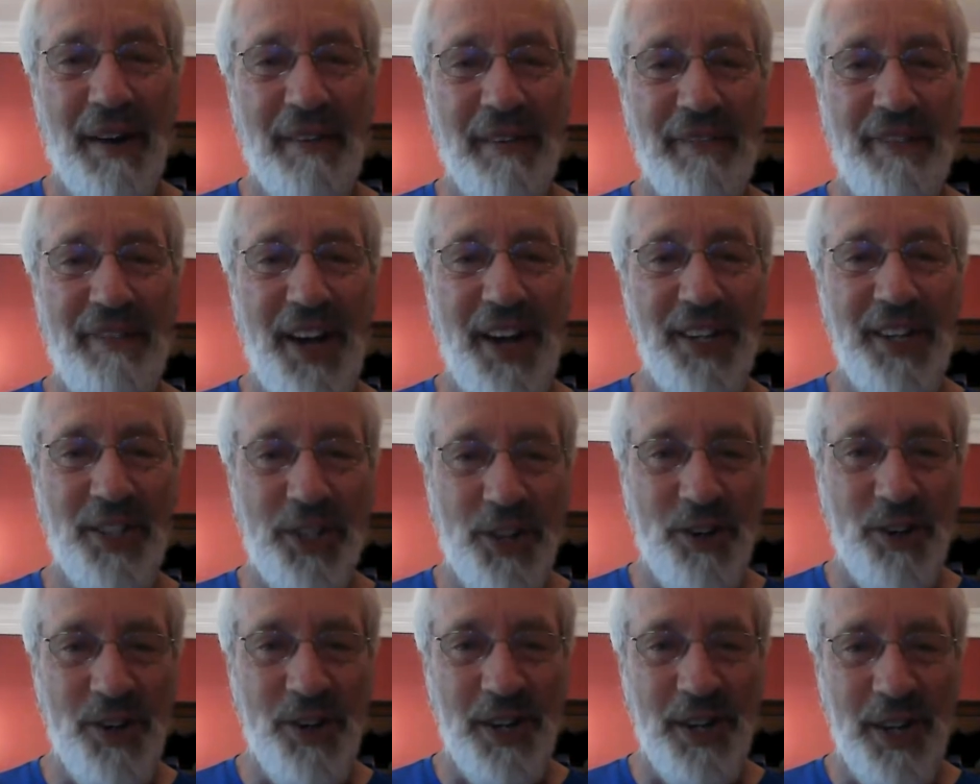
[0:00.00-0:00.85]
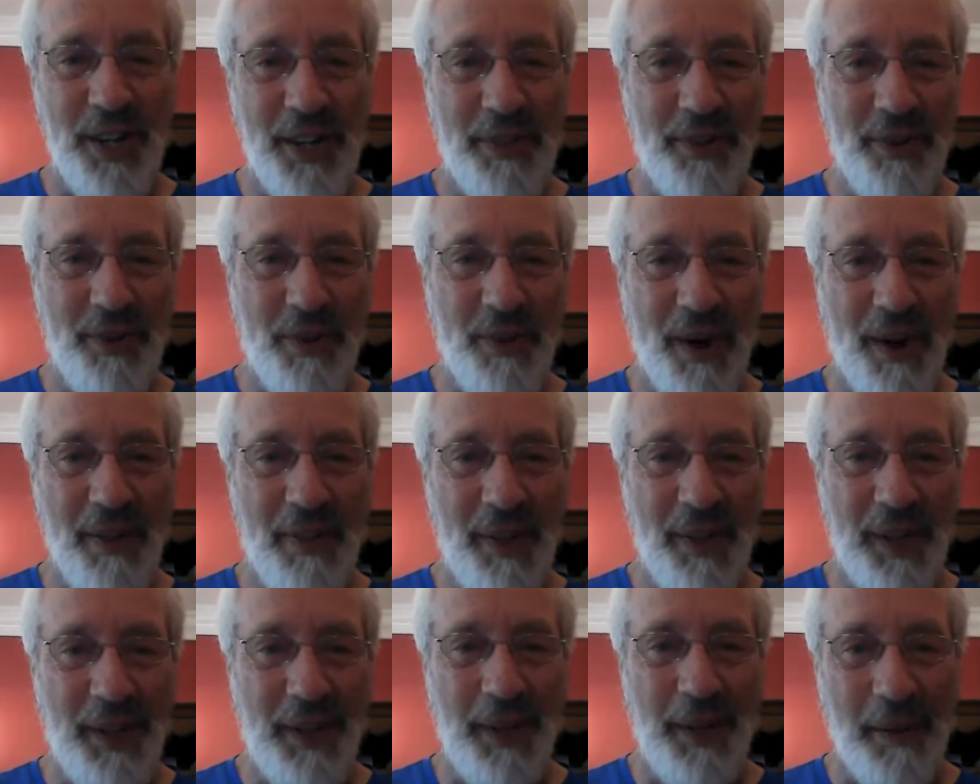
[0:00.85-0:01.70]
find certainty through our
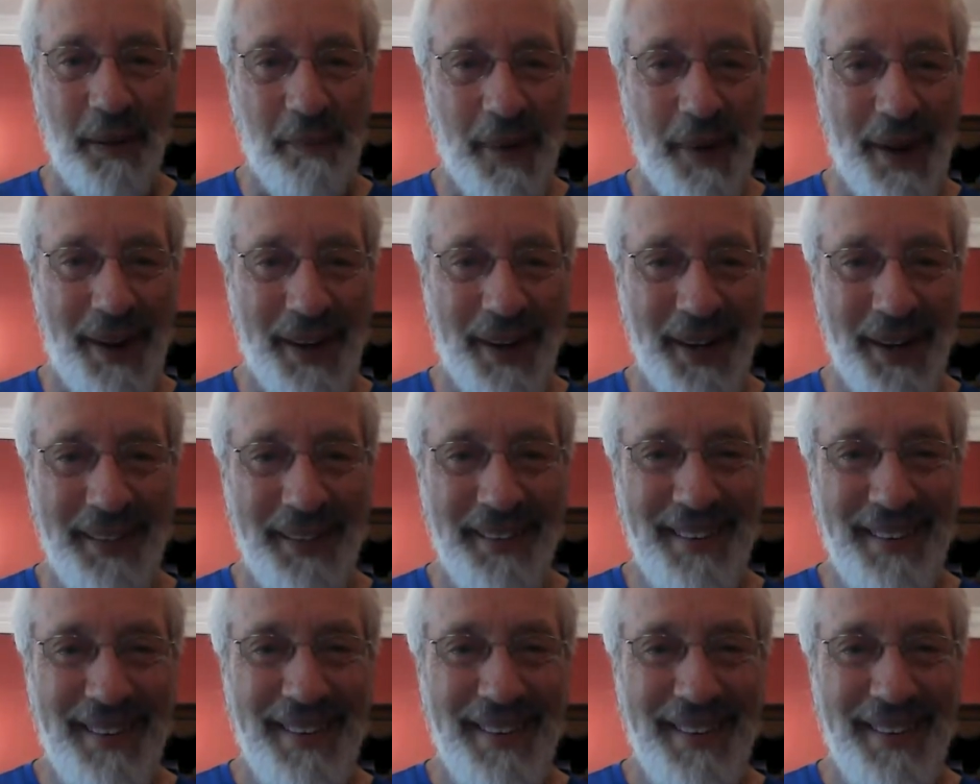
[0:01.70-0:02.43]
thinking about it,